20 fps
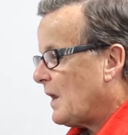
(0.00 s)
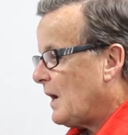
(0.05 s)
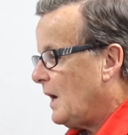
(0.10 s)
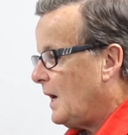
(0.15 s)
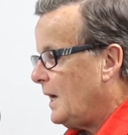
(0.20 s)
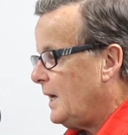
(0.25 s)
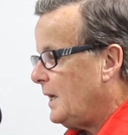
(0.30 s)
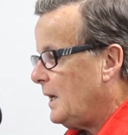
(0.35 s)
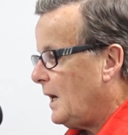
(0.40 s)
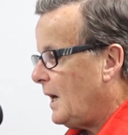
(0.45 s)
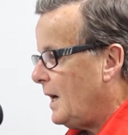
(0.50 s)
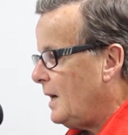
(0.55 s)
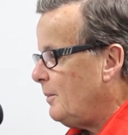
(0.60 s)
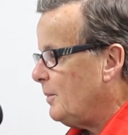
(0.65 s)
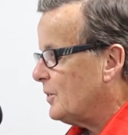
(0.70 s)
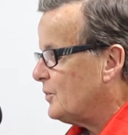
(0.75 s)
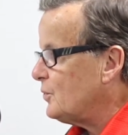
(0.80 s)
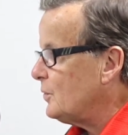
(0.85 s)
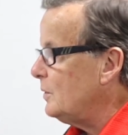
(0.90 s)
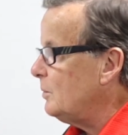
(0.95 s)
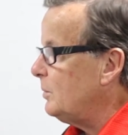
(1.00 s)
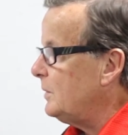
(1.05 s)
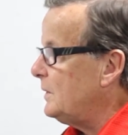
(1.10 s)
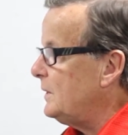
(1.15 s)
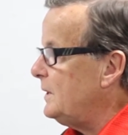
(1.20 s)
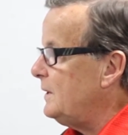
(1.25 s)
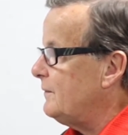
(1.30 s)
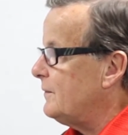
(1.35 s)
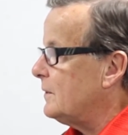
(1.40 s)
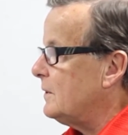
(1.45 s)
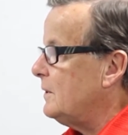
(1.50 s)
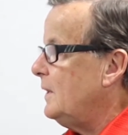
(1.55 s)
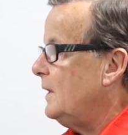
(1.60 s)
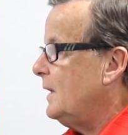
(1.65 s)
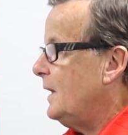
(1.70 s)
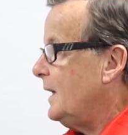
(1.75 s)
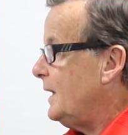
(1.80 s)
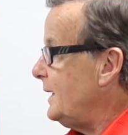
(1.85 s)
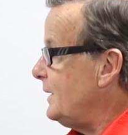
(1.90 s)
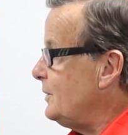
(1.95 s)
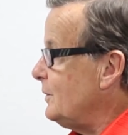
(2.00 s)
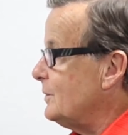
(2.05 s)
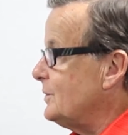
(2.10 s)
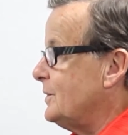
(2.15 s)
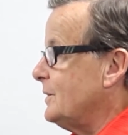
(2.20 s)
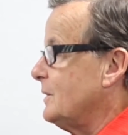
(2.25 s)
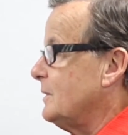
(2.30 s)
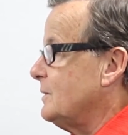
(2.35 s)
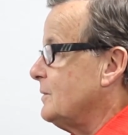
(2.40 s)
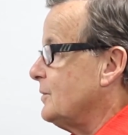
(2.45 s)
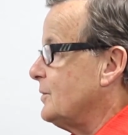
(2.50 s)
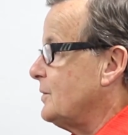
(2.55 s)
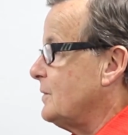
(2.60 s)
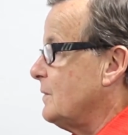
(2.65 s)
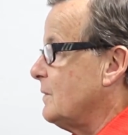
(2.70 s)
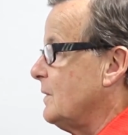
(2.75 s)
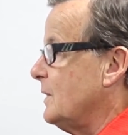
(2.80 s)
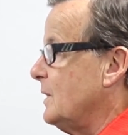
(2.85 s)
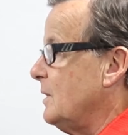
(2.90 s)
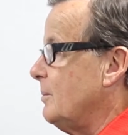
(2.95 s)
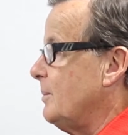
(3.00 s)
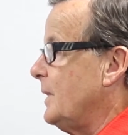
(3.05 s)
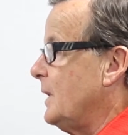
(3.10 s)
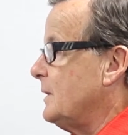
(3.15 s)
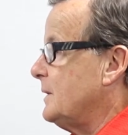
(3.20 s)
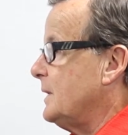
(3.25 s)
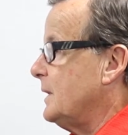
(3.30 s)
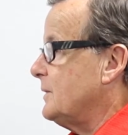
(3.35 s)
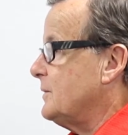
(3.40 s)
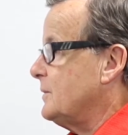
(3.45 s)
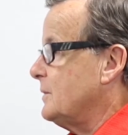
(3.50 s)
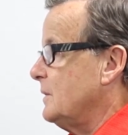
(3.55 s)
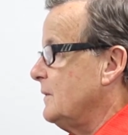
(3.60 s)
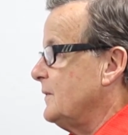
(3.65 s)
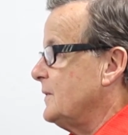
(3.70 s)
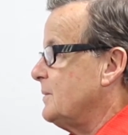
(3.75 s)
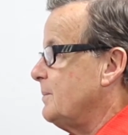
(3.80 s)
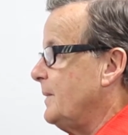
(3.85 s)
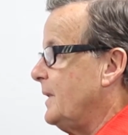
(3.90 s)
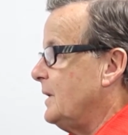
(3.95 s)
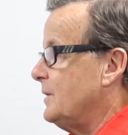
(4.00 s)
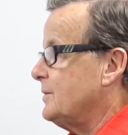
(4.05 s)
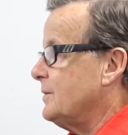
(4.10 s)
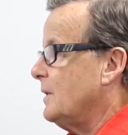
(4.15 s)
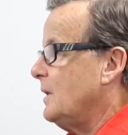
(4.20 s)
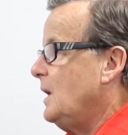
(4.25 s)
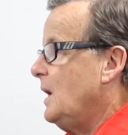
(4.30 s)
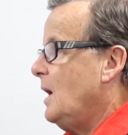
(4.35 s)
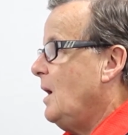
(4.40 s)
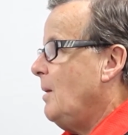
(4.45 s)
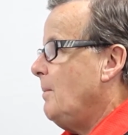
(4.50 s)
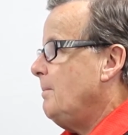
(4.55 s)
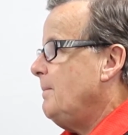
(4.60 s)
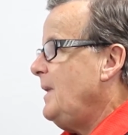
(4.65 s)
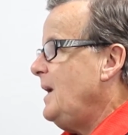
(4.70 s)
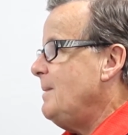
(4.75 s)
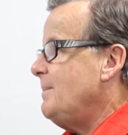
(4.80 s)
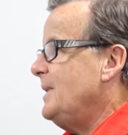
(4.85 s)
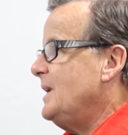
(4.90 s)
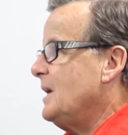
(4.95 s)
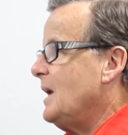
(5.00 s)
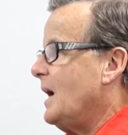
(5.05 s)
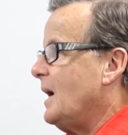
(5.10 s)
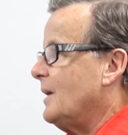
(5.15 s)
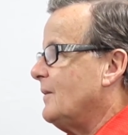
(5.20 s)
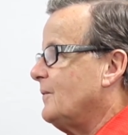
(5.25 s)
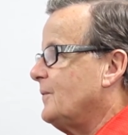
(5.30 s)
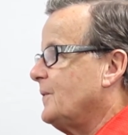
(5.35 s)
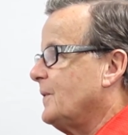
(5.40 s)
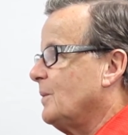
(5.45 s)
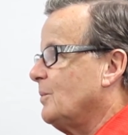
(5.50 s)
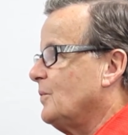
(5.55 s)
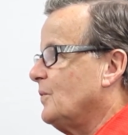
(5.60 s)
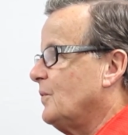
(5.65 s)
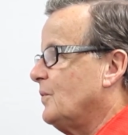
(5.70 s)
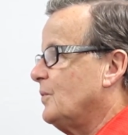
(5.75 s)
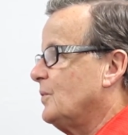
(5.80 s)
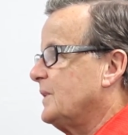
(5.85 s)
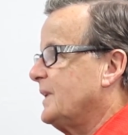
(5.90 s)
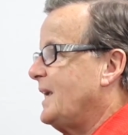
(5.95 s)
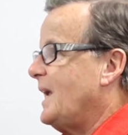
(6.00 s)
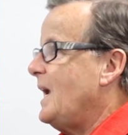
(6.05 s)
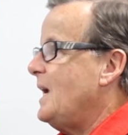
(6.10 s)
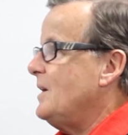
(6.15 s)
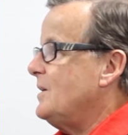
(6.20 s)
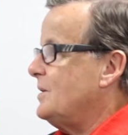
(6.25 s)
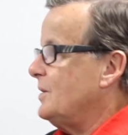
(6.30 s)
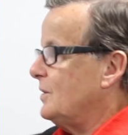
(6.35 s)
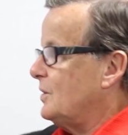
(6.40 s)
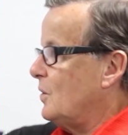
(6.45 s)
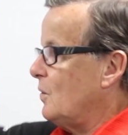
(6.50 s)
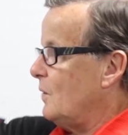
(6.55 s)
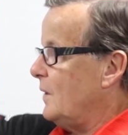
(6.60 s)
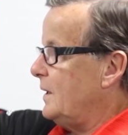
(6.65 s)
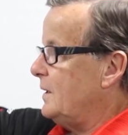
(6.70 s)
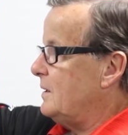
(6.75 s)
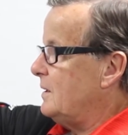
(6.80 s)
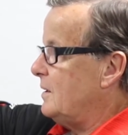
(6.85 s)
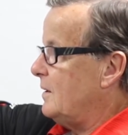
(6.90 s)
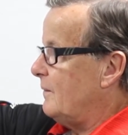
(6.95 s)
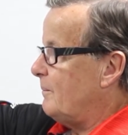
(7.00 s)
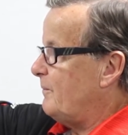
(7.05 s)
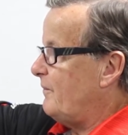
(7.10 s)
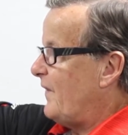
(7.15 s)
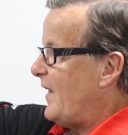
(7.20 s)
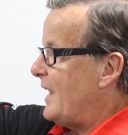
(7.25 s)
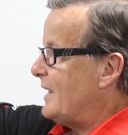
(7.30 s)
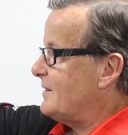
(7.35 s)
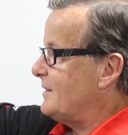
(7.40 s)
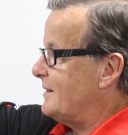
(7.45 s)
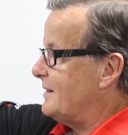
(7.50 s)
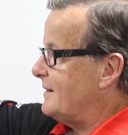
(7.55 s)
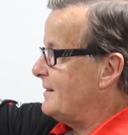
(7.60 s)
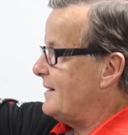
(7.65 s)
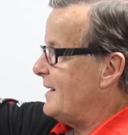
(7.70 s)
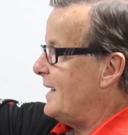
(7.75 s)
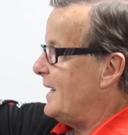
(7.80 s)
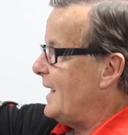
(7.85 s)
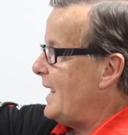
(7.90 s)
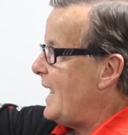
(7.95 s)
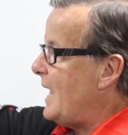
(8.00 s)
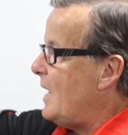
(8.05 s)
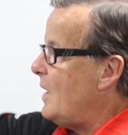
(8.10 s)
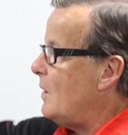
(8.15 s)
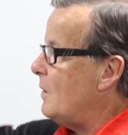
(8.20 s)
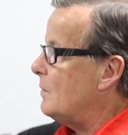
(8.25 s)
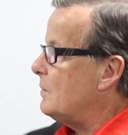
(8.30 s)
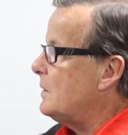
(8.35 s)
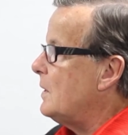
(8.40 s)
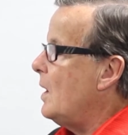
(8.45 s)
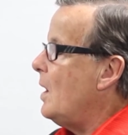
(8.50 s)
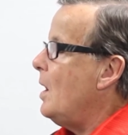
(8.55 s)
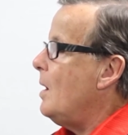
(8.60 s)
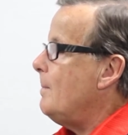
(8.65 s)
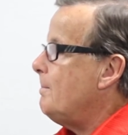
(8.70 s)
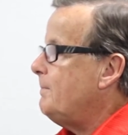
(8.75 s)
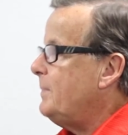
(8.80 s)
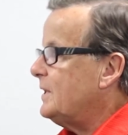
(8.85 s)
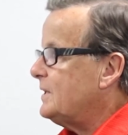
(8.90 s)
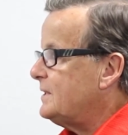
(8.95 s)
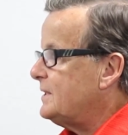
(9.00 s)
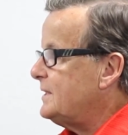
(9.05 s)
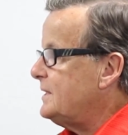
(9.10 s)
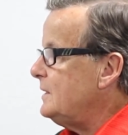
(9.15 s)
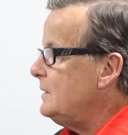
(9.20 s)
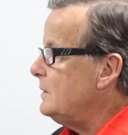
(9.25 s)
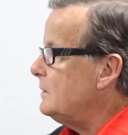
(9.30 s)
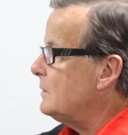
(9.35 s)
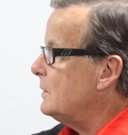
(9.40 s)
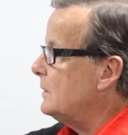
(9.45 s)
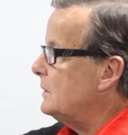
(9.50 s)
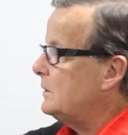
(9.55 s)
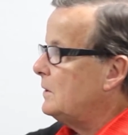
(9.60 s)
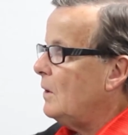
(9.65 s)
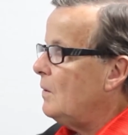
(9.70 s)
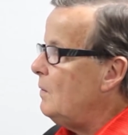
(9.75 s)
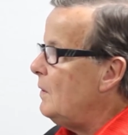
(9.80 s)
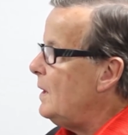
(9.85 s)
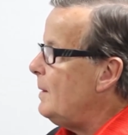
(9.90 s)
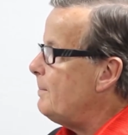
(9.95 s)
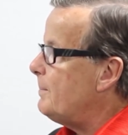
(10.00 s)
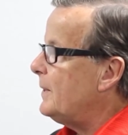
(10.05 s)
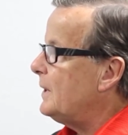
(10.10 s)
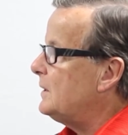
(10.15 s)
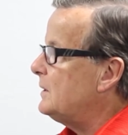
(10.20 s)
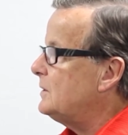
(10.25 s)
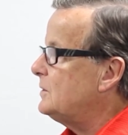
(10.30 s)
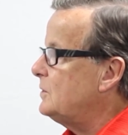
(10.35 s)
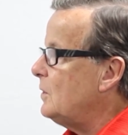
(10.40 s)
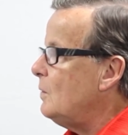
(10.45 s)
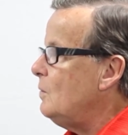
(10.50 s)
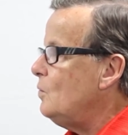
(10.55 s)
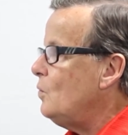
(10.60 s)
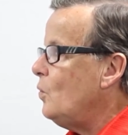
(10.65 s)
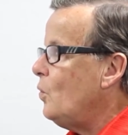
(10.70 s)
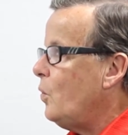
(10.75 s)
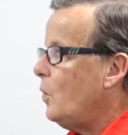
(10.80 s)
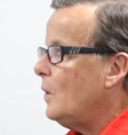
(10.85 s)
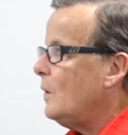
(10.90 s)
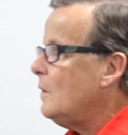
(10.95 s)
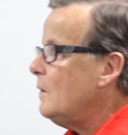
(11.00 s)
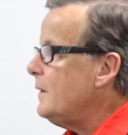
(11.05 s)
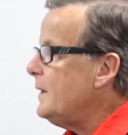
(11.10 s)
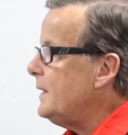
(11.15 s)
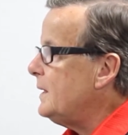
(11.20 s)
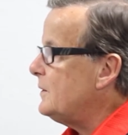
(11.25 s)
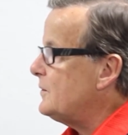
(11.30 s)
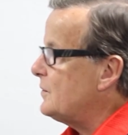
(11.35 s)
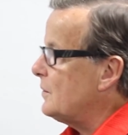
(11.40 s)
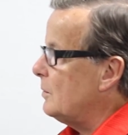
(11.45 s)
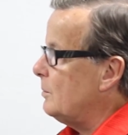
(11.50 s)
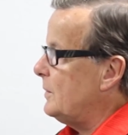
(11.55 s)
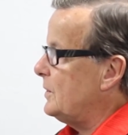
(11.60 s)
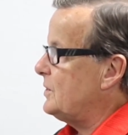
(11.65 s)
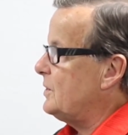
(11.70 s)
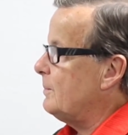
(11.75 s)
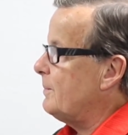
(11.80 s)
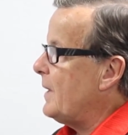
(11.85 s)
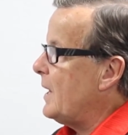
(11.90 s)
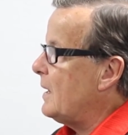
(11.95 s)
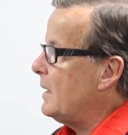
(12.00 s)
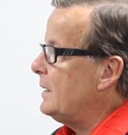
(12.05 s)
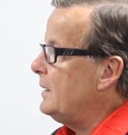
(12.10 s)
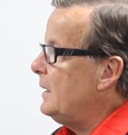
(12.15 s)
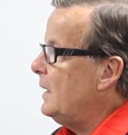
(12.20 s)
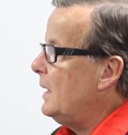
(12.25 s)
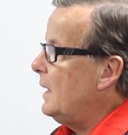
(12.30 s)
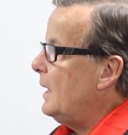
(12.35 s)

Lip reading: I'm a true believer, and I told you the little story about that service manager. Mm-hmm. Maybe not from gate to going to the fastest thing out, but still go up. Don't worry so much about it.